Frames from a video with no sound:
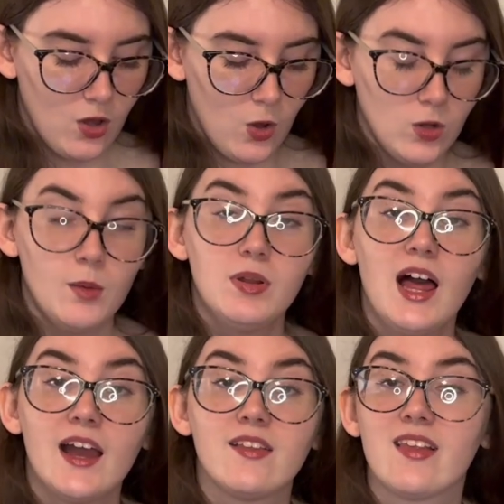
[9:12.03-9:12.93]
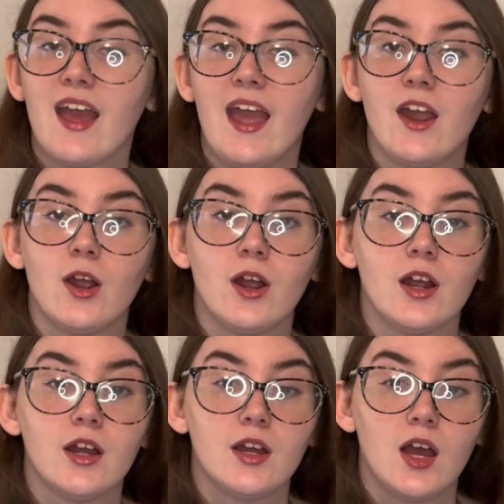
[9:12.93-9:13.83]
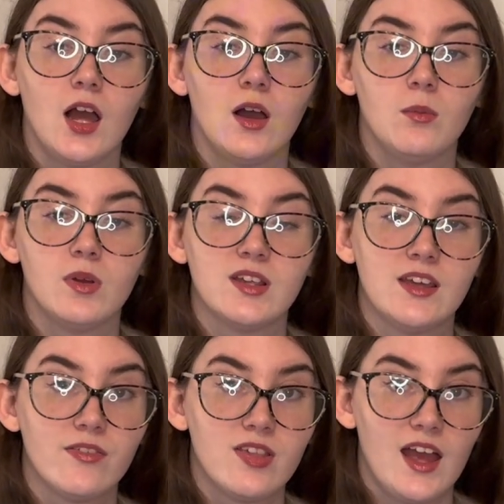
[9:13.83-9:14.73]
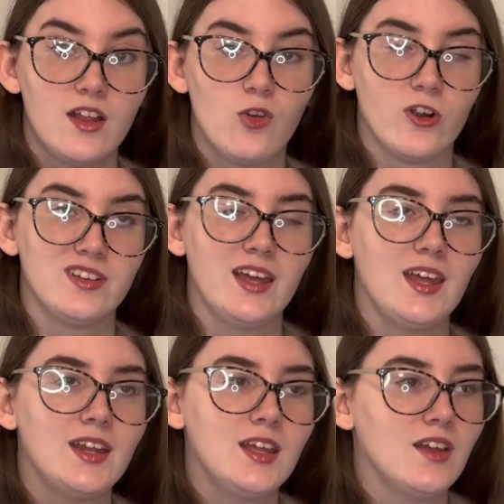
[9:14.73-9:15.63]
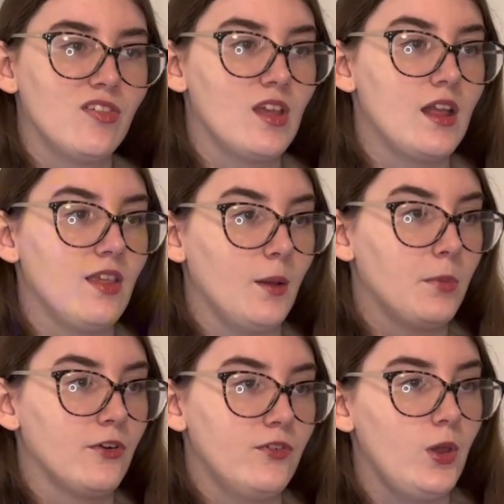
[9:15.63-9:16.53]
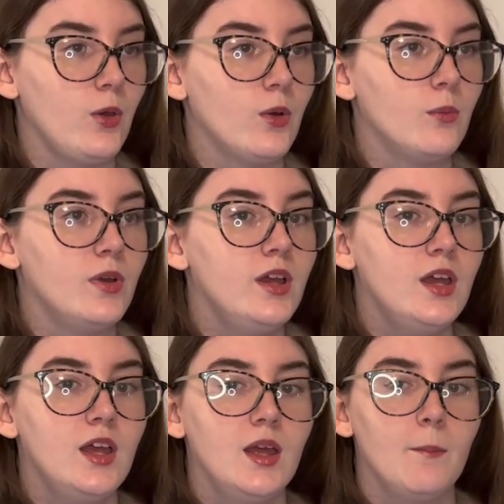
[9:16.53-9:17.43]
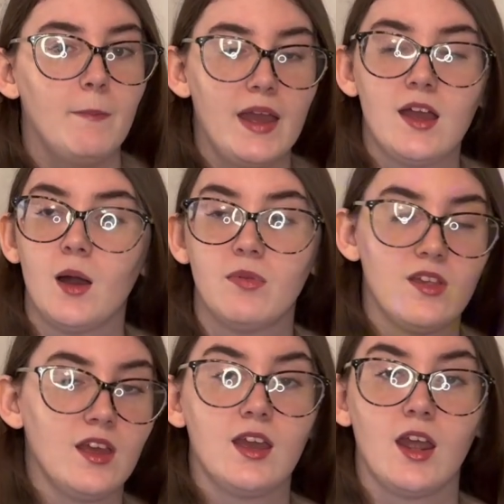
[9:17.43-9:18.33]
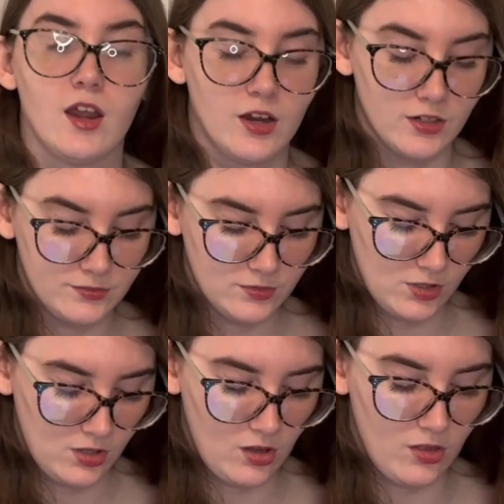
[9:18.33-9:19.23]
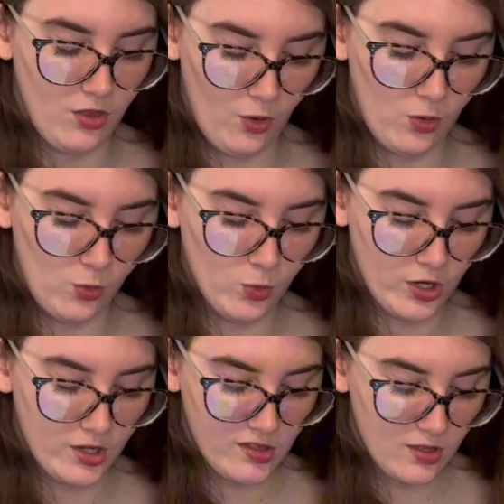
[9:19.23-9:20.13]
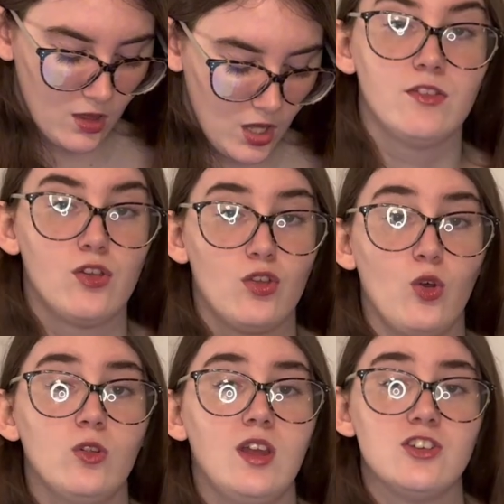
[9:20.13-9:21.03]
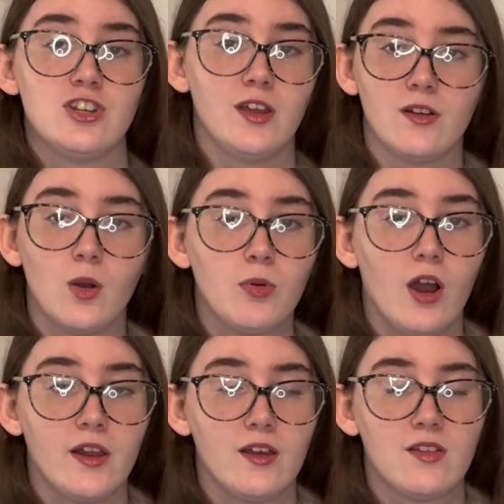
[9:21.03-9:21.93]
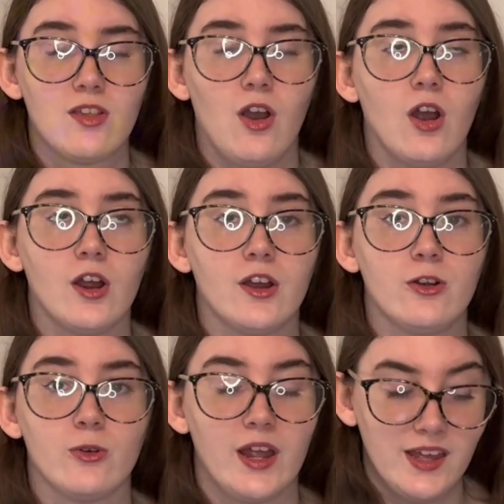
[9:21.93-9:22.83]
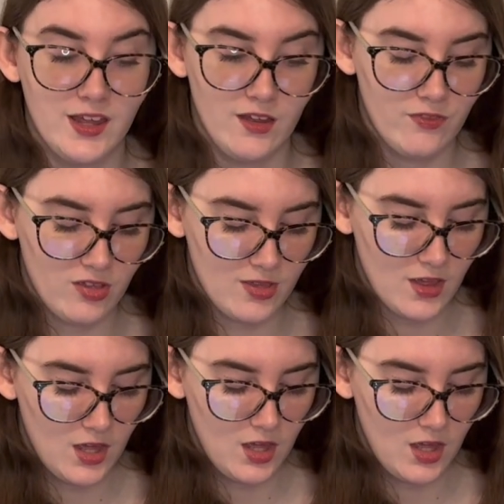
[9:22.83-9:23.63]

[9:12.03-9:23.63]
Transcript: Olaplex hair um, gift sets or like any gift sets like perfume, makeup, skincare, the whole works. The Sol de Janeiro products are great gifts